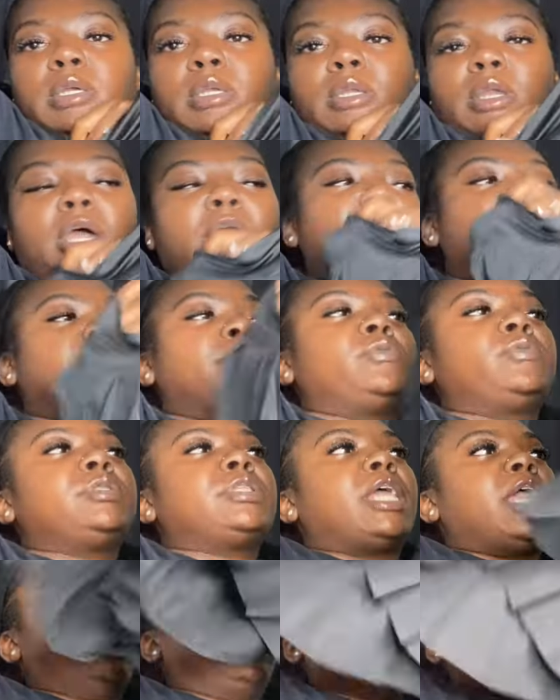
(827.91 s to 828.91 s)
Y'all, this was
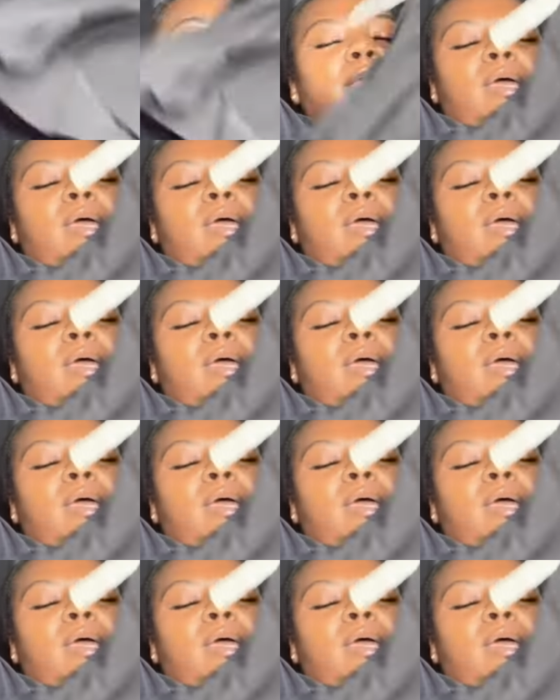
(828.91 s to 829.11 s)
$8.